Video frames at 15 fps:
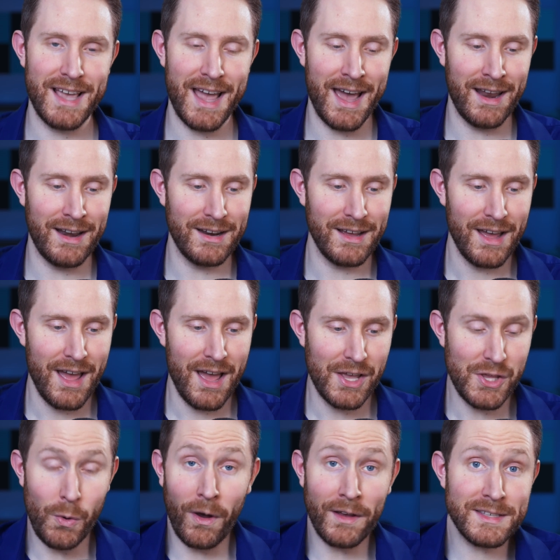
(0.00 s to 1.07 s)
and
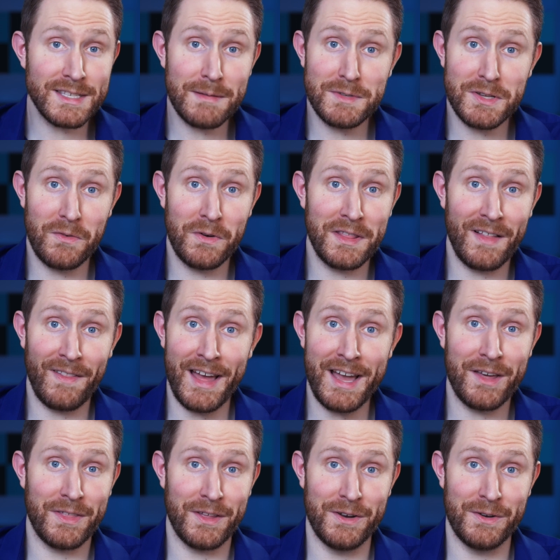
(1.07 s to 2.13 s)
you all seem to really
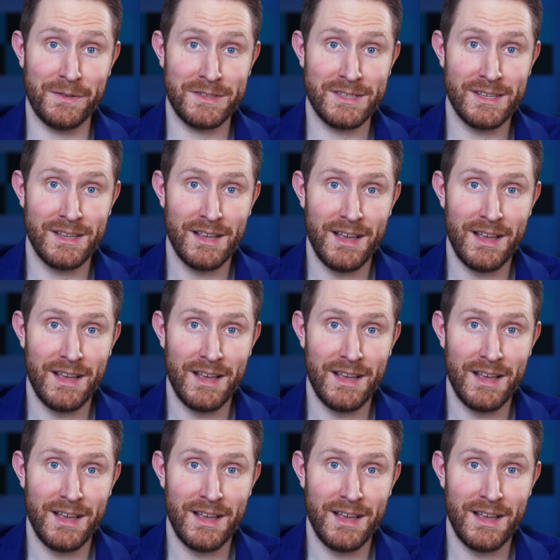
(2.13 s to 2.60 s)
like those.